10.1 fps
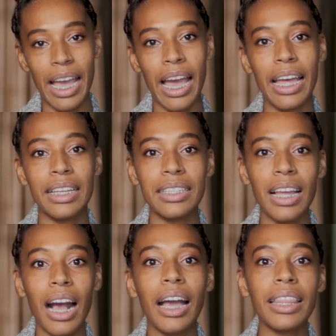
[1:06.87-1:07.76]
And
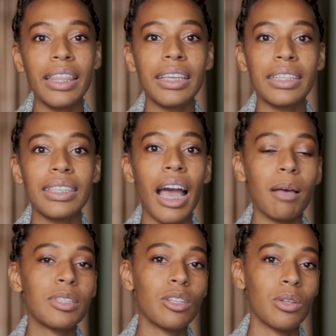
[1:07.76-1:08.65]
I think it's
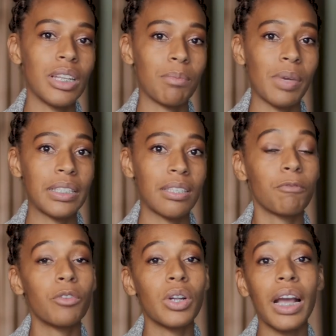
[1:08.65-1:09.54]
absolutely
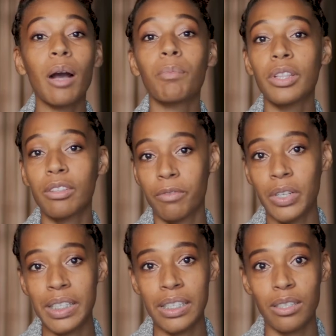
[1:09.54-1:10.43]
amazing for a couple of
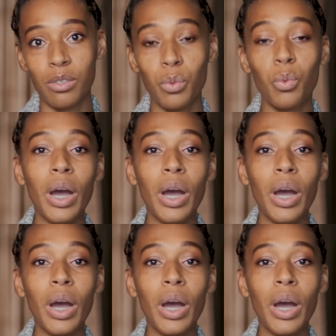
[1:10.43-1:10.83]
reasons.